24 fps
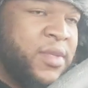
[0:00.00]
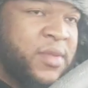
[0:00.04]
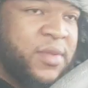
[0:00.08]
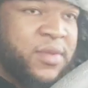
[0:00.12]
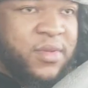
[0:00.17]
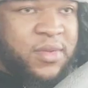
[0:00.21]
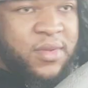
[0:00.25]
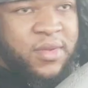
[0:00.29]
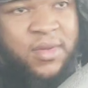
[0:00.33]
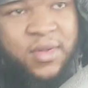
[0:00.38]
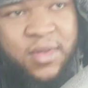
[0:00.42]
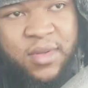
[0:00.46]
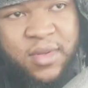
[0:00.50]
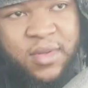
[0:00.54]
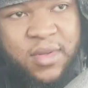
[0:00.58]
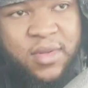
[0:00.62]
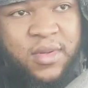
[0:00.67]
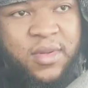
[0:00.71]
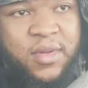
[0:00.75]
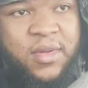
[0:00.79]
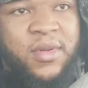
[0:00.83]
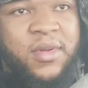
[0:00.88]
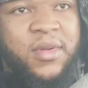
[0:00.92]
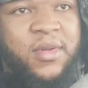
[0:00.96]

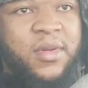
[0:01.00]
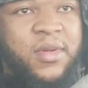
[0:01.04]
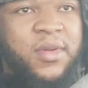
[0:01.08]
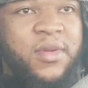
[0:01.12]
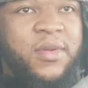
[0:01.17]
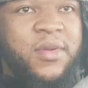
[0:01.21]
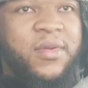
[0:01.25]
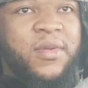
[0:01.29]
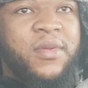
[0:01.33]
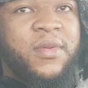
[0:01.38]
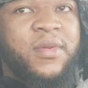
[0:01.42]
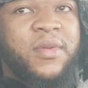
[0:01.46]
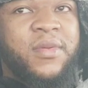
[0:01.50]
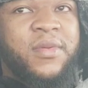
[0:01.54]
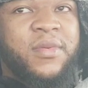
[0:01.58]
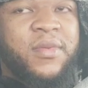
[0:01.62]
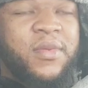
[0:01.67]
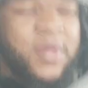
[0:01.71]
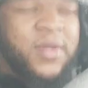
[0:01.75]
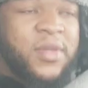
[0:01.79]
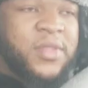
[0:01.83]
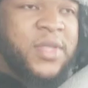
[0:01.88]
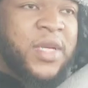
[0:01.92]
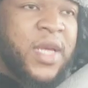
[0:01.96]

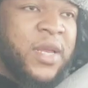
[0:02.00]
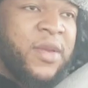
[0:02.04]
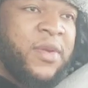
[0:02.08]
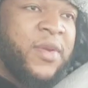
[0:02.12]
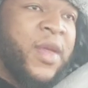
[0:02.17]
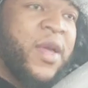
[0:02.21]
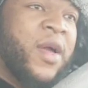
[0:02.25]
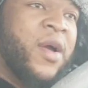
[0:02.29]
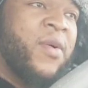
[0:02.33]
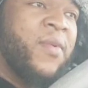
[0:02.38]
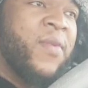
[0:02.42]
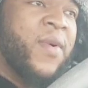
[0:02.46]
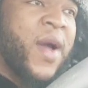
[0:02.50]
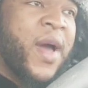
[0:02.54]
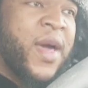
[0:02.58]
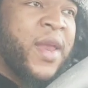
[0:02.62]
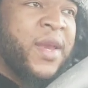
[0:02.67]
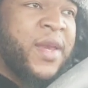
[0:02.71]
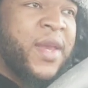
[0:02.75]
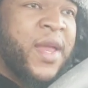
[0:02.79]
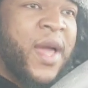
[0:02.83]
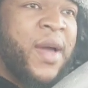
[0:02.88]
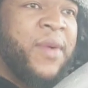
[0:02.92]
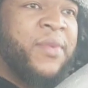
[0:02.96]
I'm telling you, they gonna
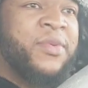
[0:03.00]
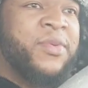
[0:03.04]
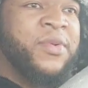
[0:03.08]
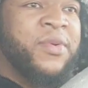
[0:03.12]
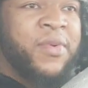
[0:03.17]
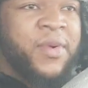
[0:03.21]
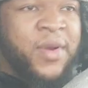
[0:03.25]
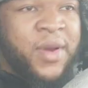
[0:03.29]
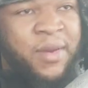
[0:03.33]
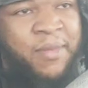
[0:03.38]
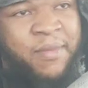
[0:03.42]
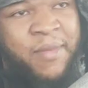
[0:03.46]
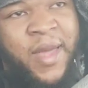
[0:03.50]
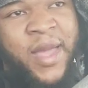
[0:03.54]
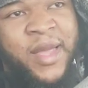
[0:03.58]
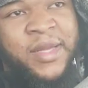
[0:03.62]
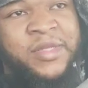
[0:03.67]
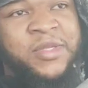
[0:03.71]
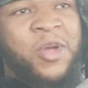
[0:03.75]
ride or die with the running backs.